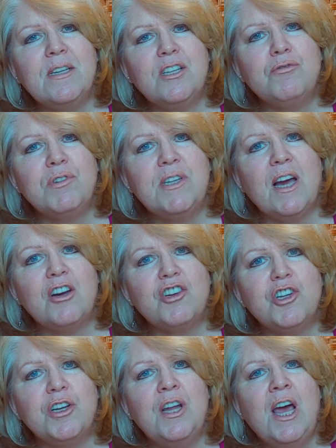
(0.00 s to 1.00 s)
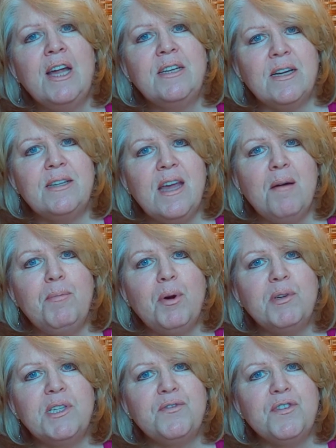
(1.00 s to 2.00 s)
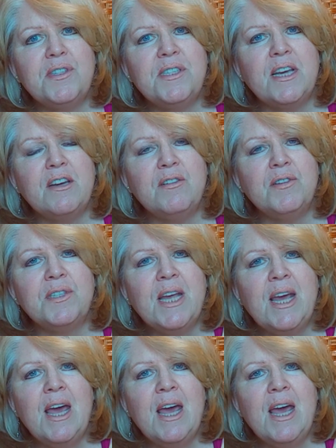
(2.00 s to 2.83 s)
introduction to tempos for singers